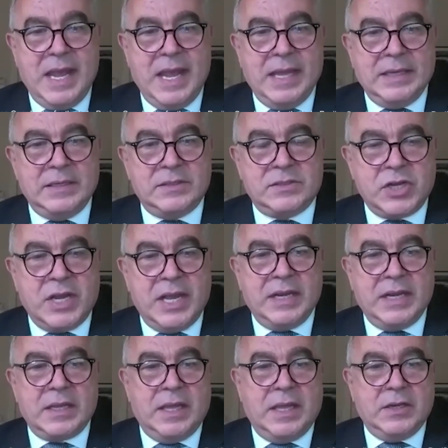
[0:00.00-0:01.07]
and
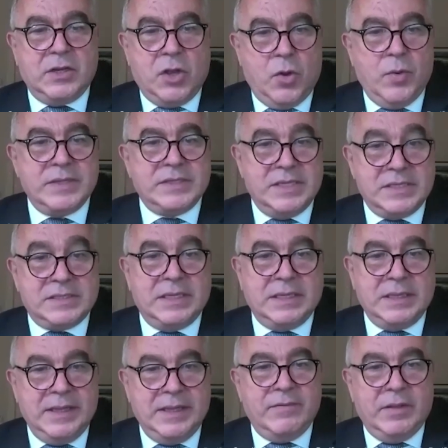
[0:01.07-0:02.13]
China can coexist and